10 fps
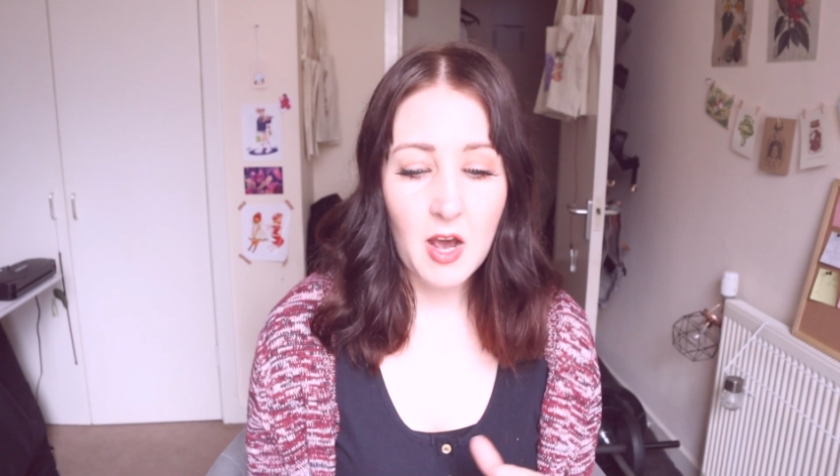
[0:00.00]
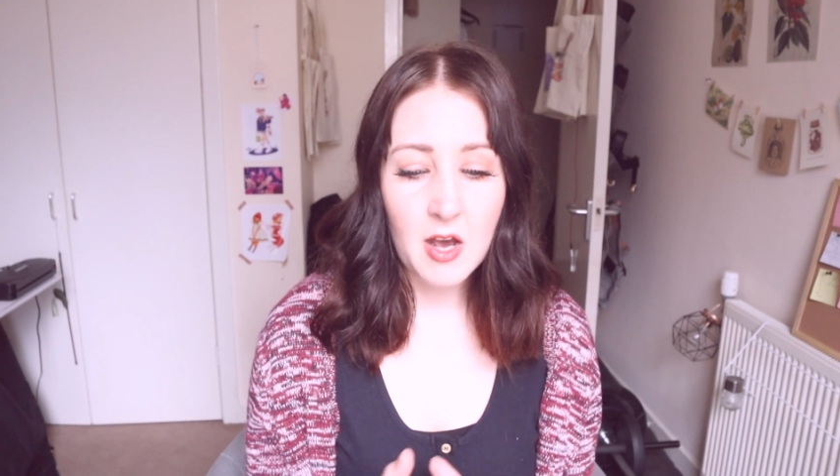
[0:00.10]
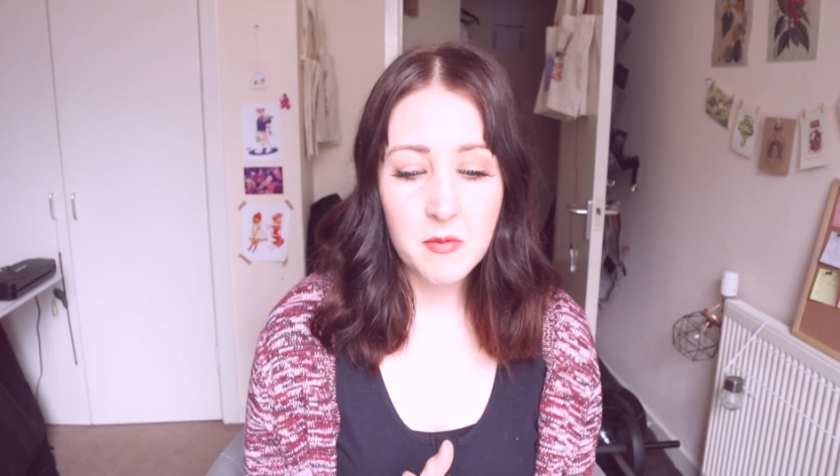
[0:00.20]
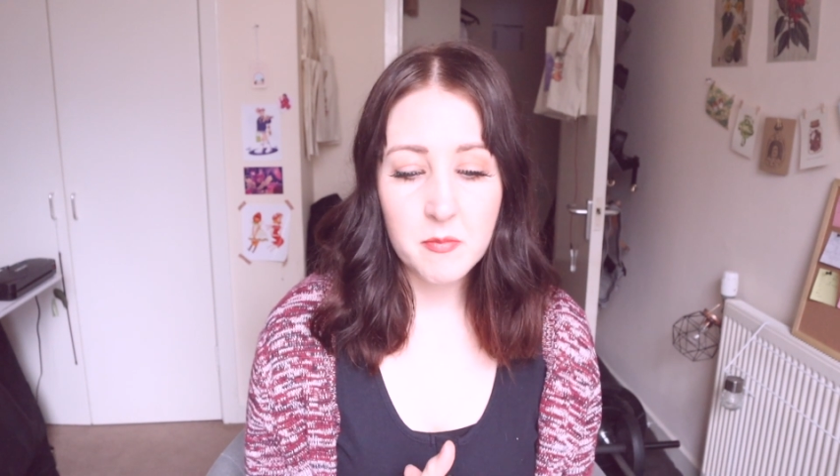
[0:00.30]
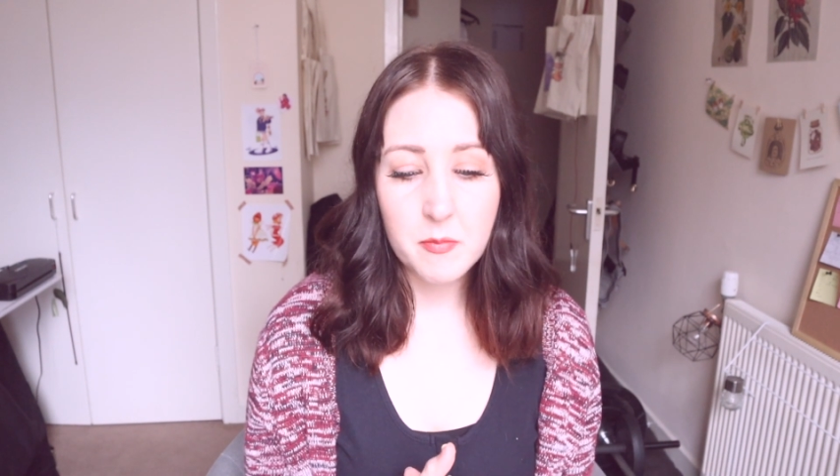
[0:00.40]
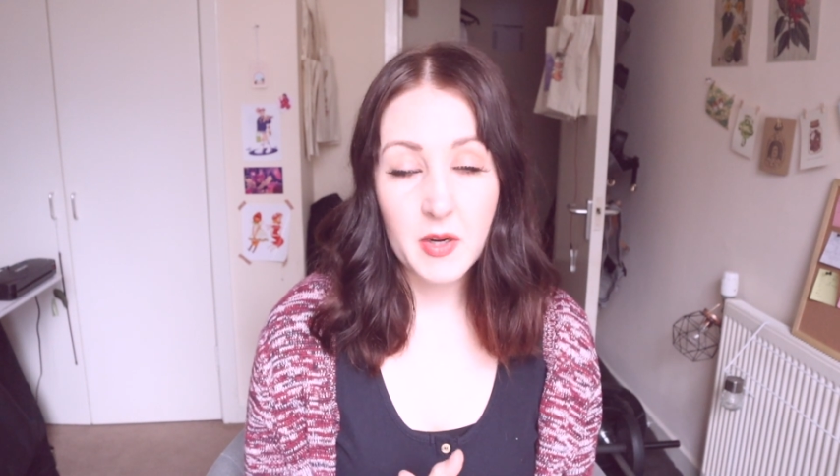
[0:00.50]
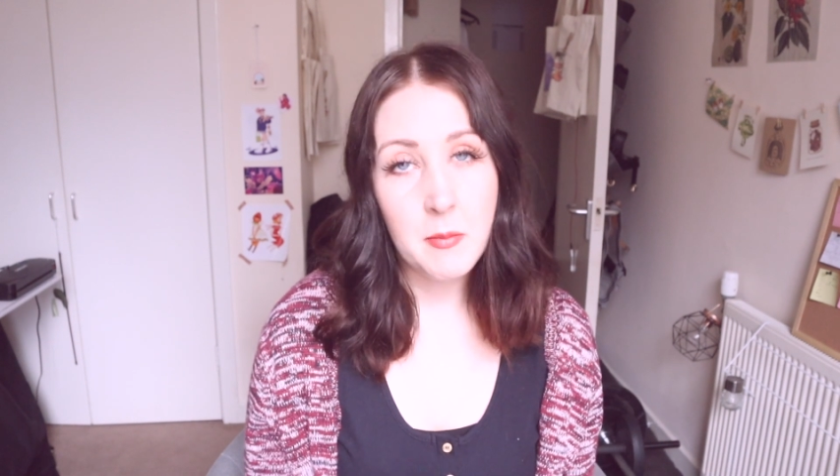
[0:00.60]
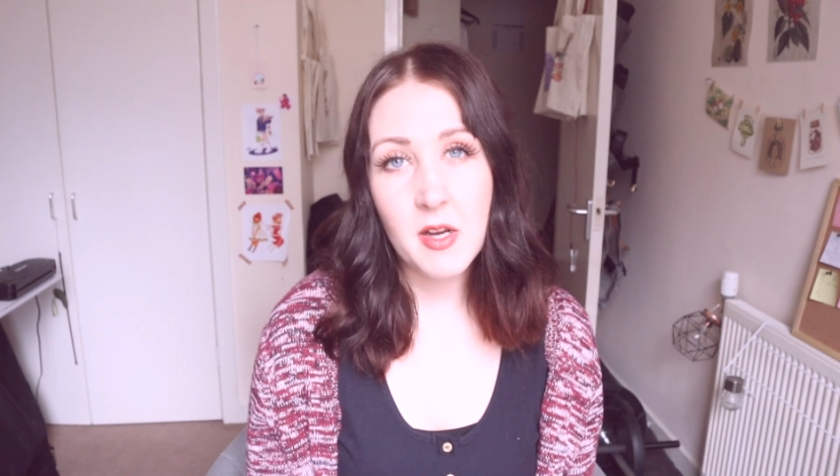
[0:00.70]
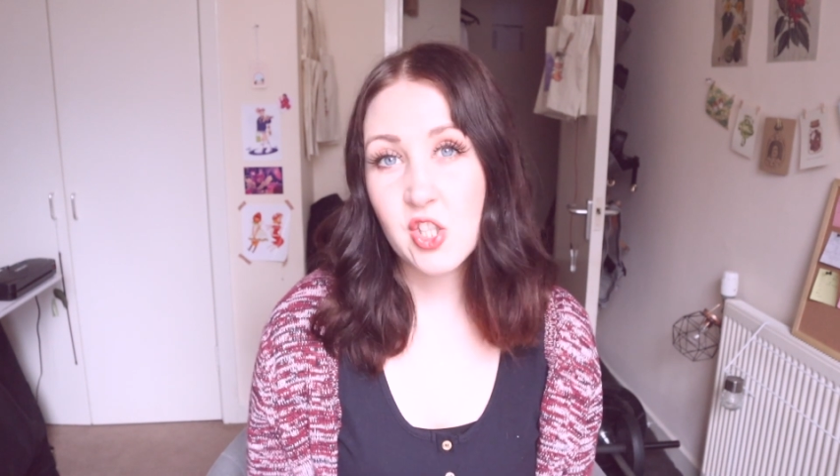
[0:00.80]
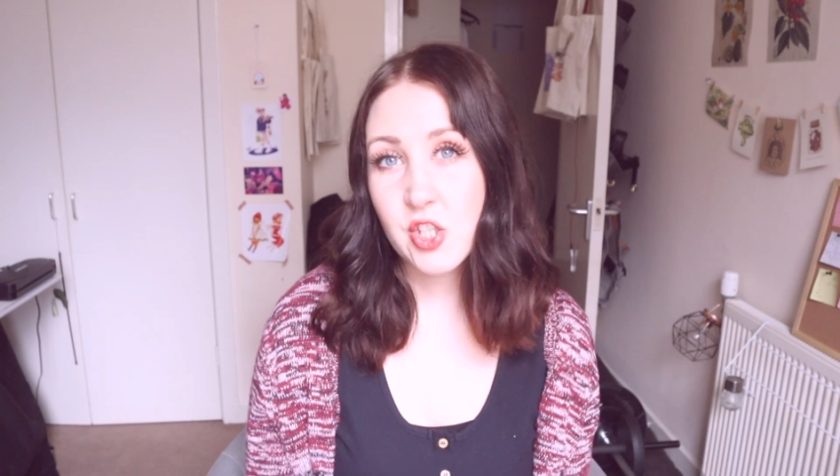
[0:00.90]
but I
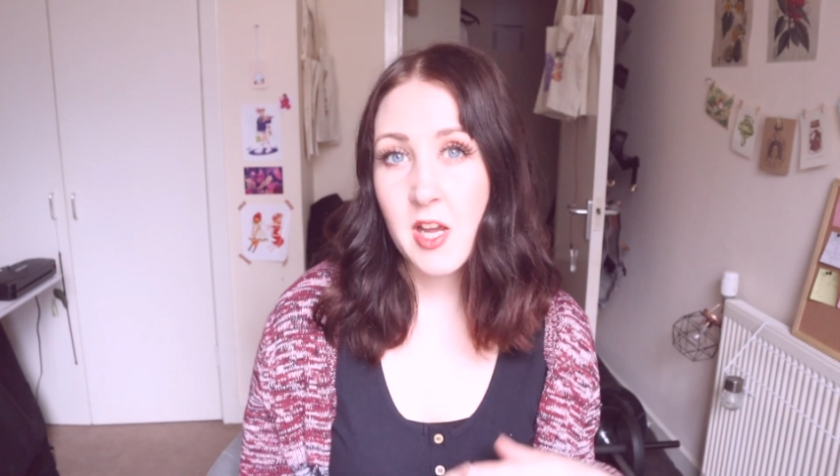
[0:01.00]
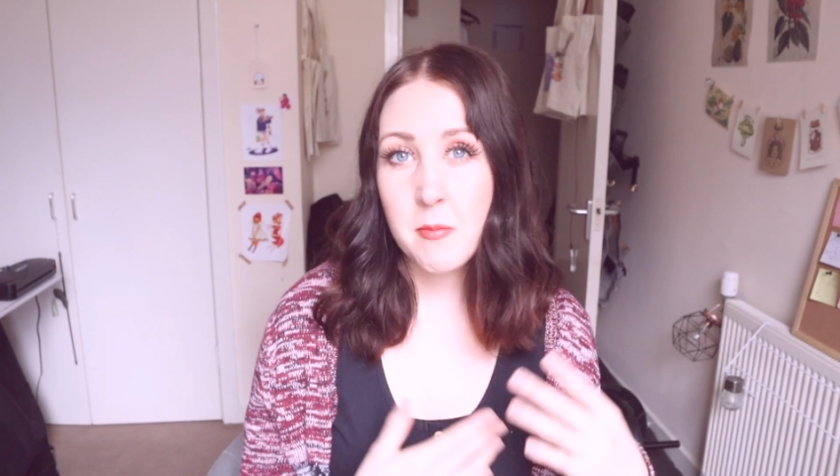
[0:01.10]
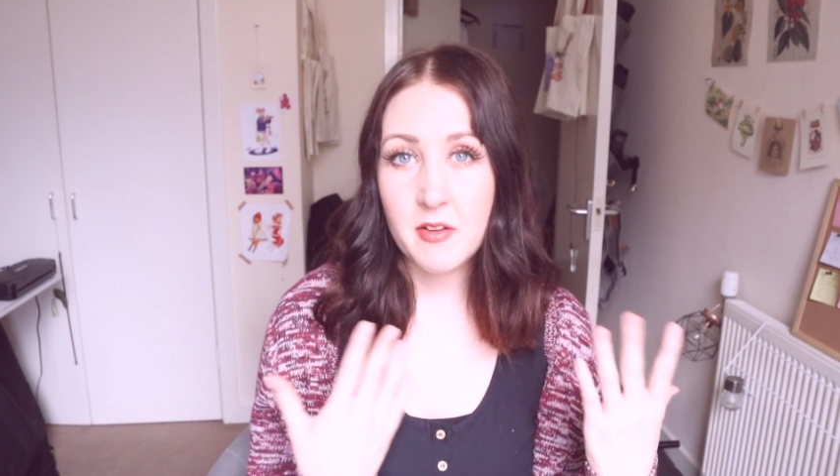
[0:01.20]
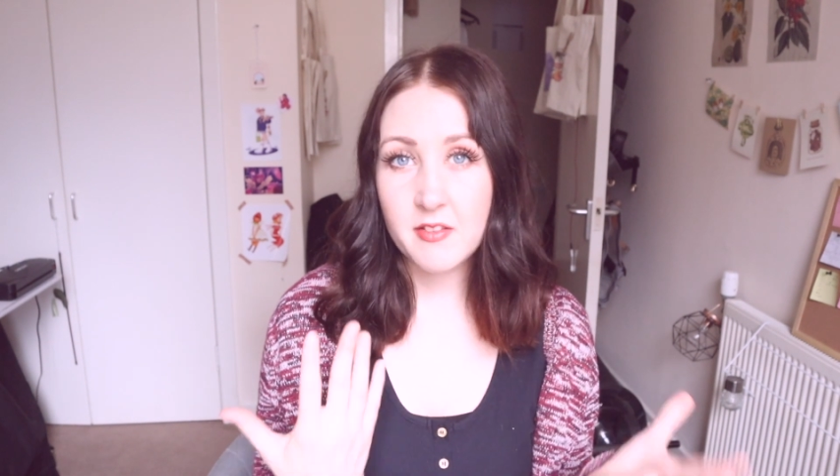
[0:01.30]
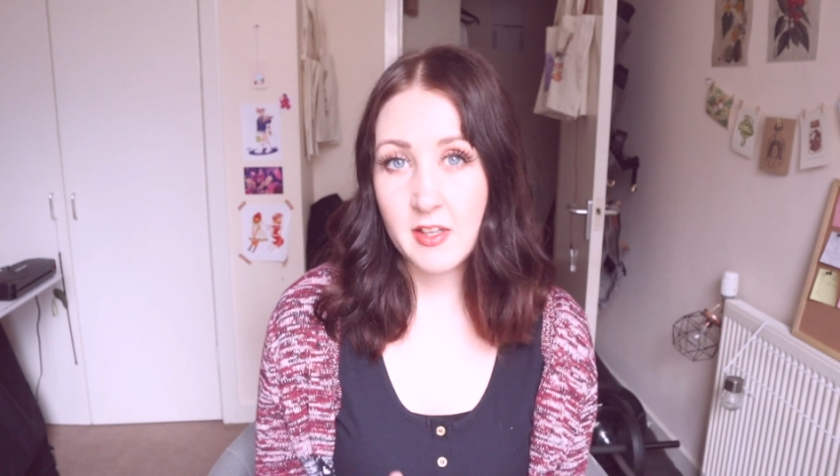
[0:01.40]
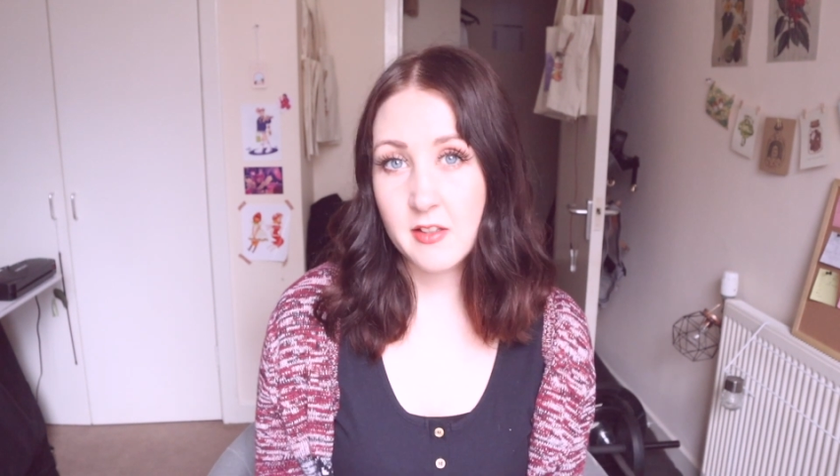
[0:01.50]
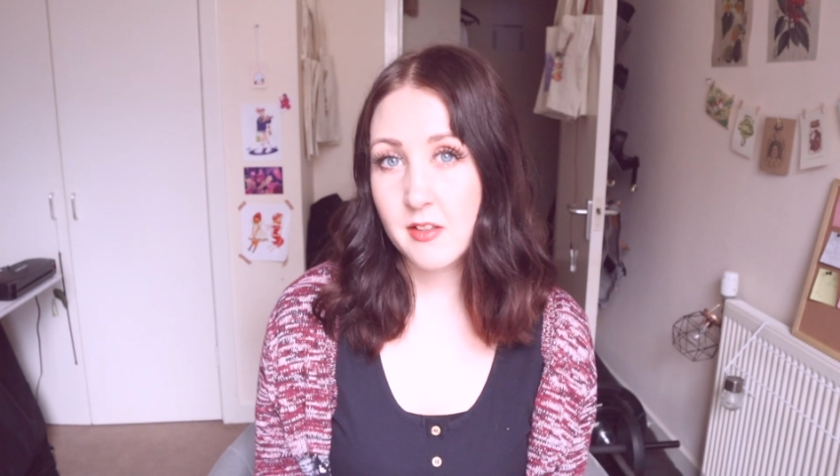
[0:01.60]
might share my things